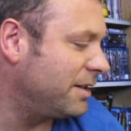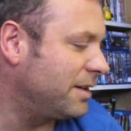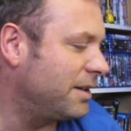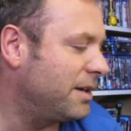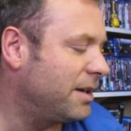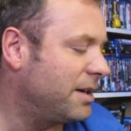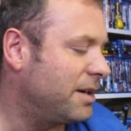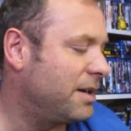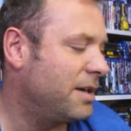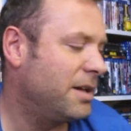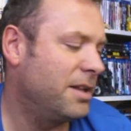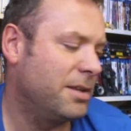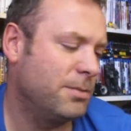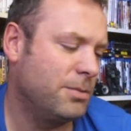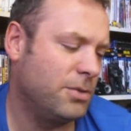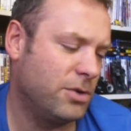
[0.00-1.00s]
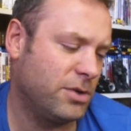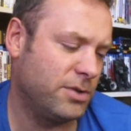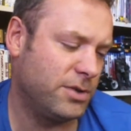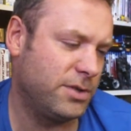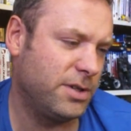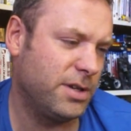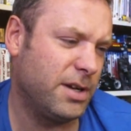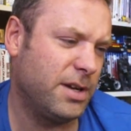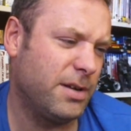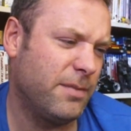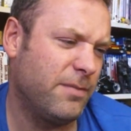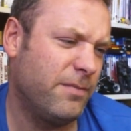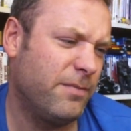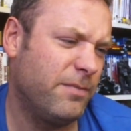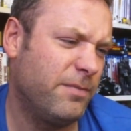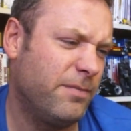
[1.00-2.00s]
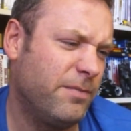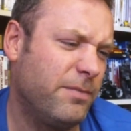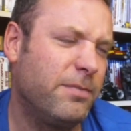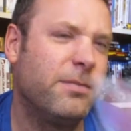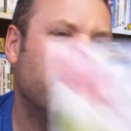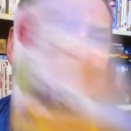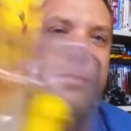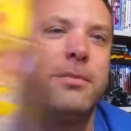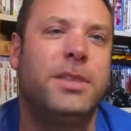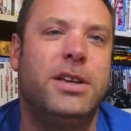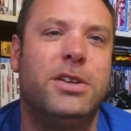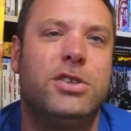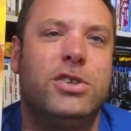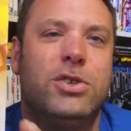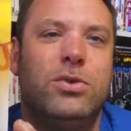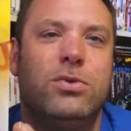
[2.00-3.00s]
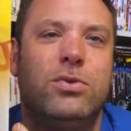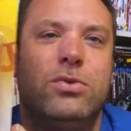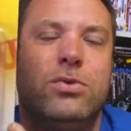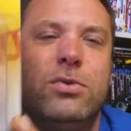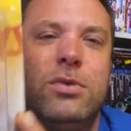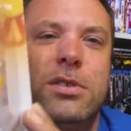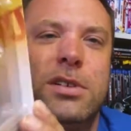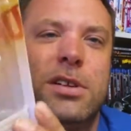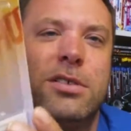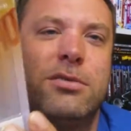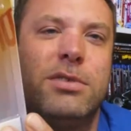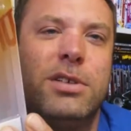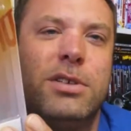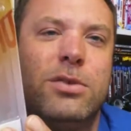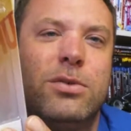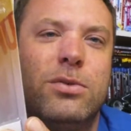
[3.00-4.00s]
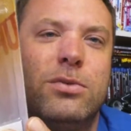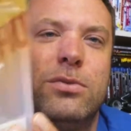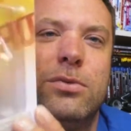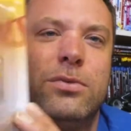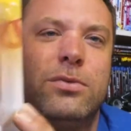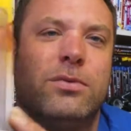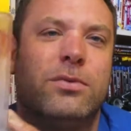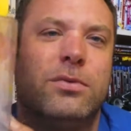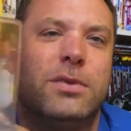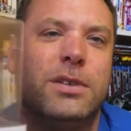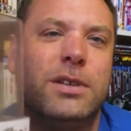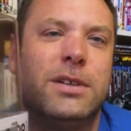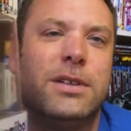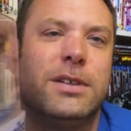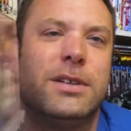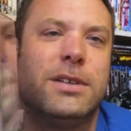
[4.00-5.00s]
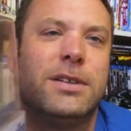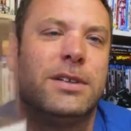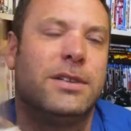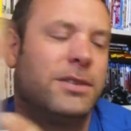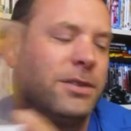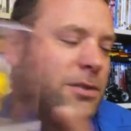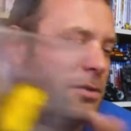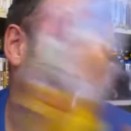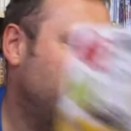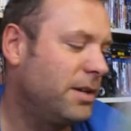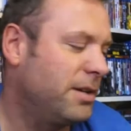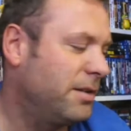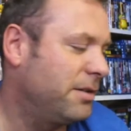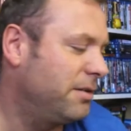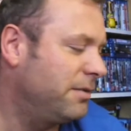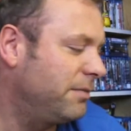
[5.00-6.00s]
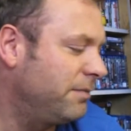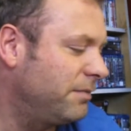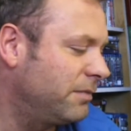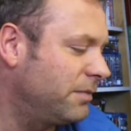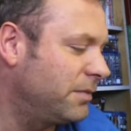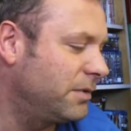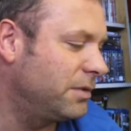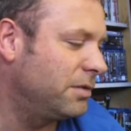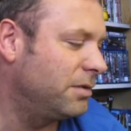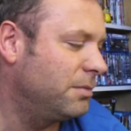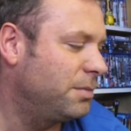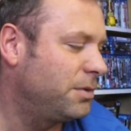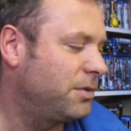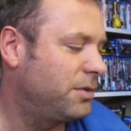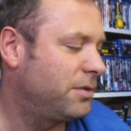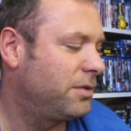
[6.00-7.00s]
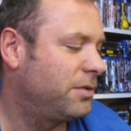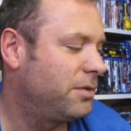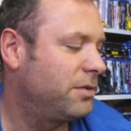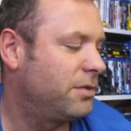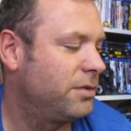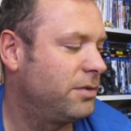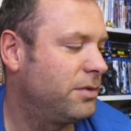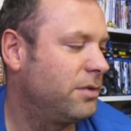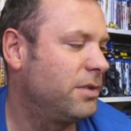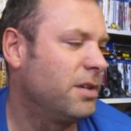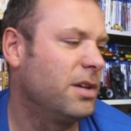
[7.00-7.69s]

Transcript: Then we've got Pikachu, another really cool sort of one. Oops.